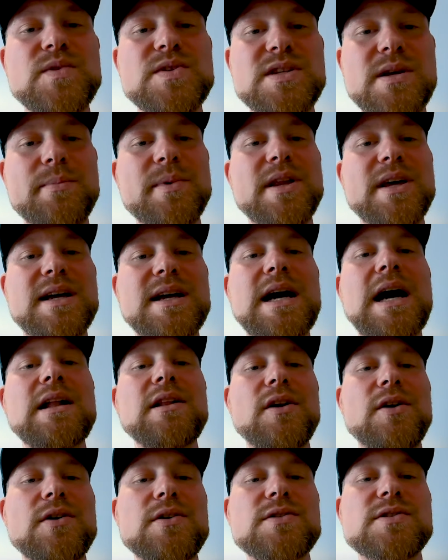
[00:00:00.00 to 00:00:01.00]
some of the
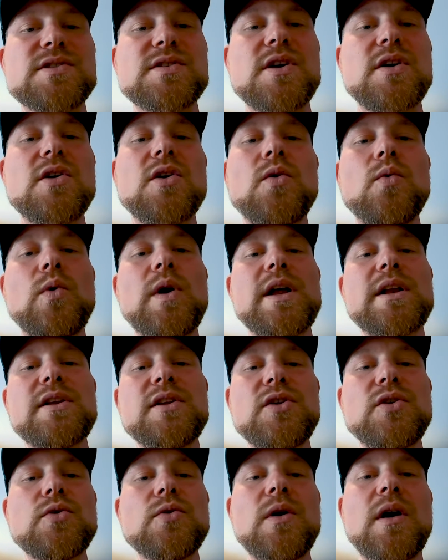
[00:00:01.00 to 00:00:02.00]
colors when
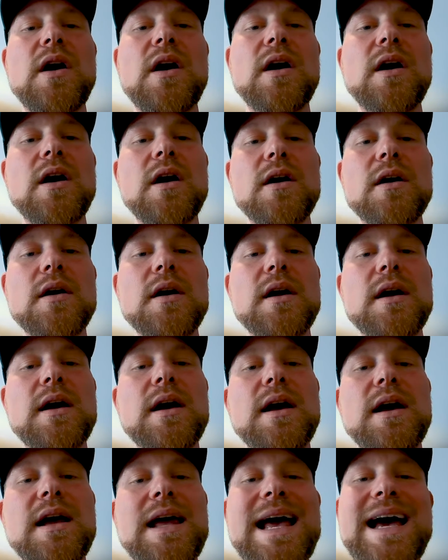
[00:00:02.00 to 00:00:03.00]
you are
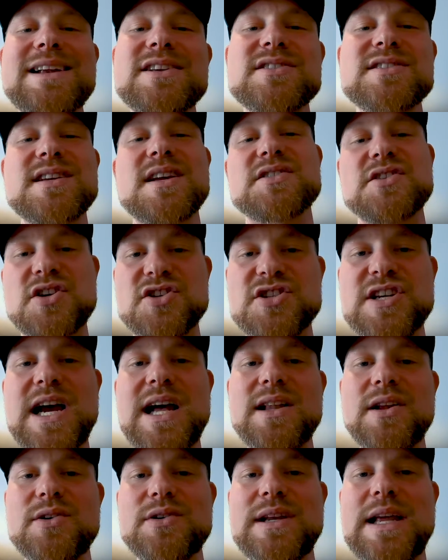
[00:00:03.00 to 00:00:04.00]
at such a
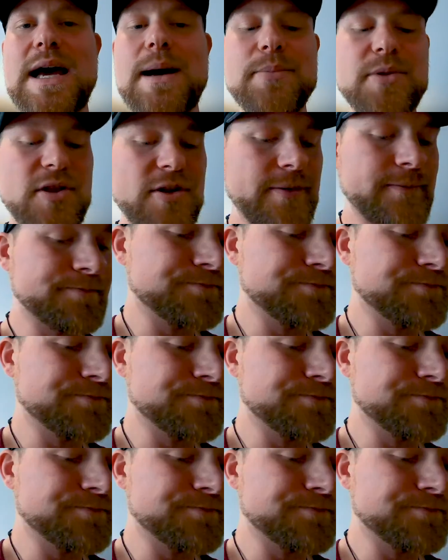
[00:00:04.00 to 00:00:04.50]
shallow depth.